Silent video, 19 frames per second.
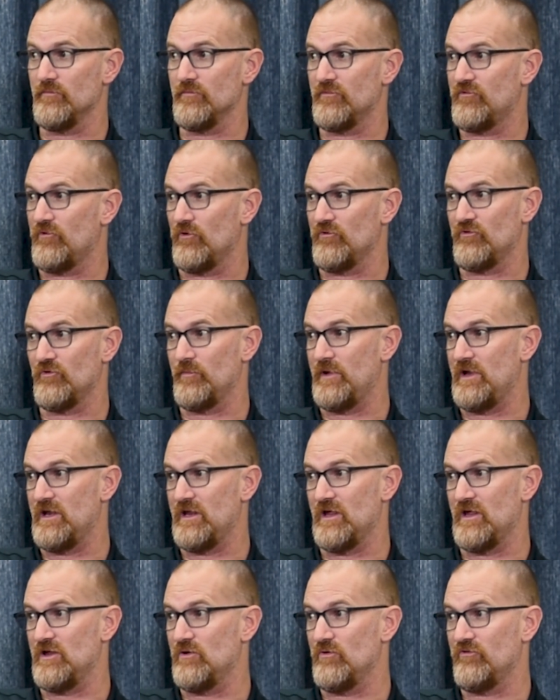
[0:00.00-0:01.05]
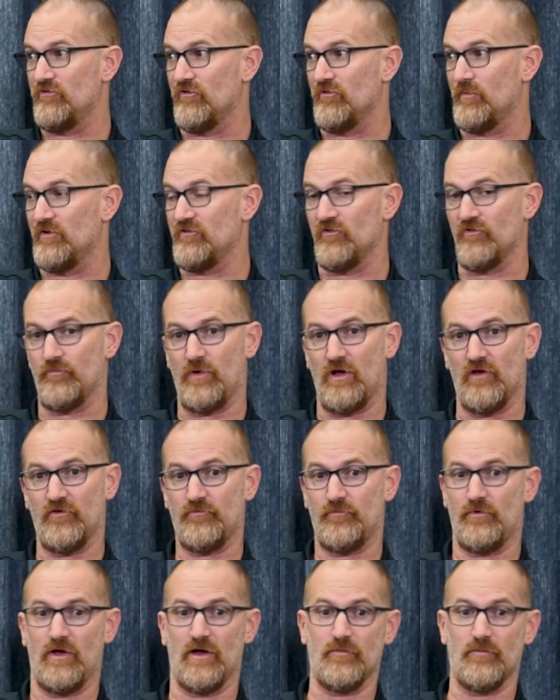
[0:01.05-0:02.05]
social media use as much as possible.